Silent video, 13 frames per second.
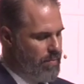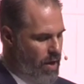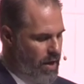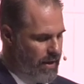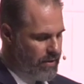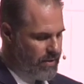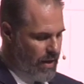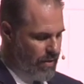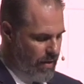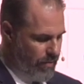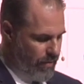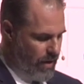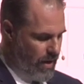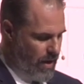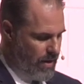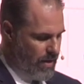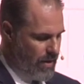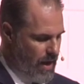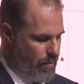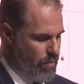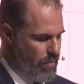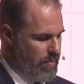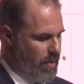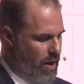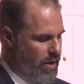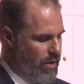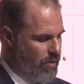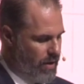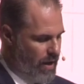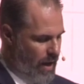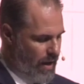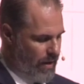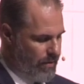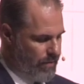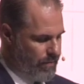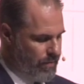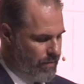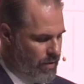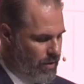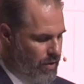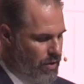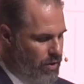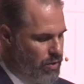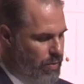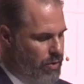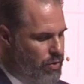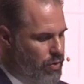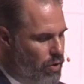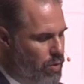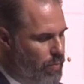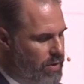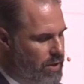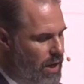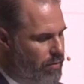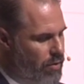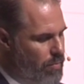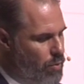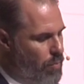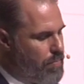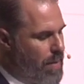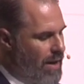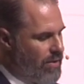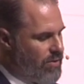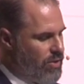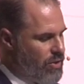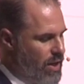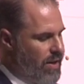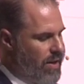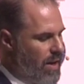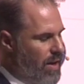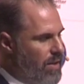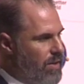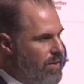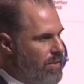Mining South Africa and Women in Mining UK, to ensure that we deliver a more balanced agenda.